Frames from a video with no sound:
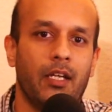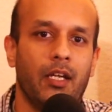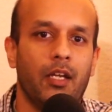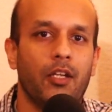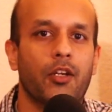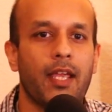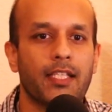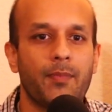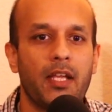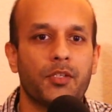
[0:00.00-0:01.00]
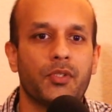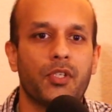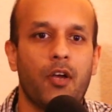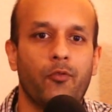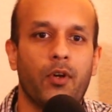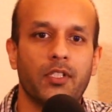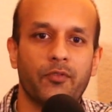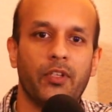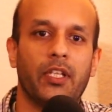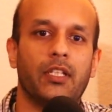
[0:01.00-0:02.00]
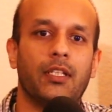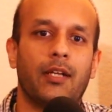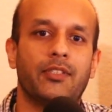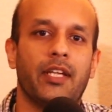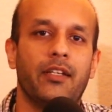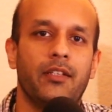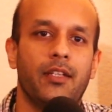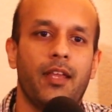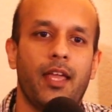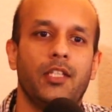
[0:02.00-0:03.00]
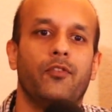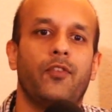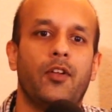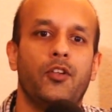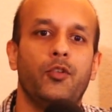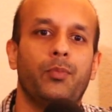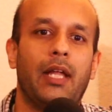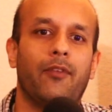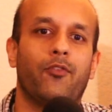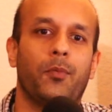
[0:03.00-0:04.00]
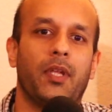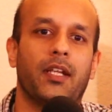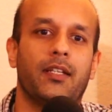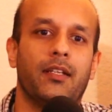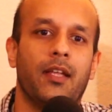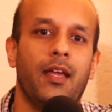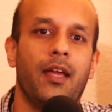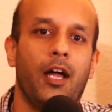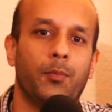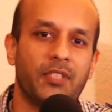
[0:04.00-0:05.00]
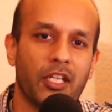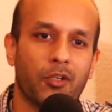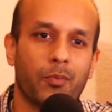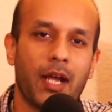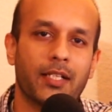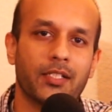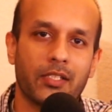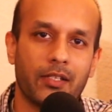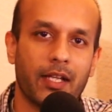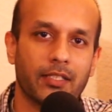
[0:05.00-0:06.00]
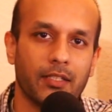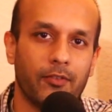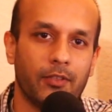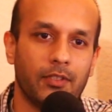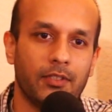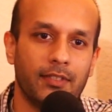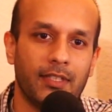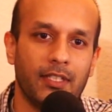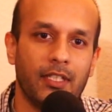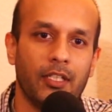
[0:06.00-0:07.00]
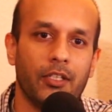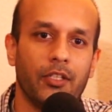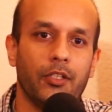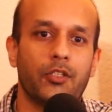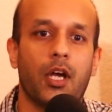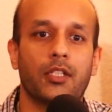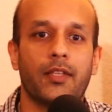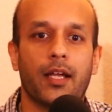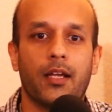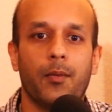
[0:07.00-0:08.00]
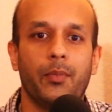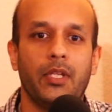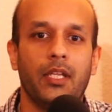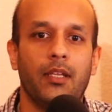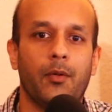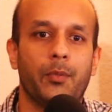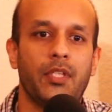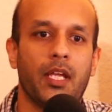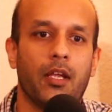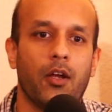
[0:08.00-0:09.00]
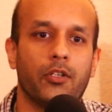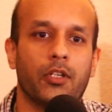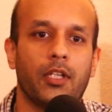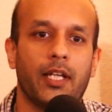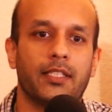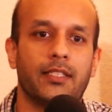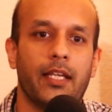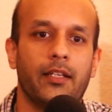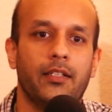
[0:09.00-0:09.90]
Your case management software is feeling a little outdated, and you've found a new platform that can help take your practice to the next level. You talk to that company that will be taking on your client's data,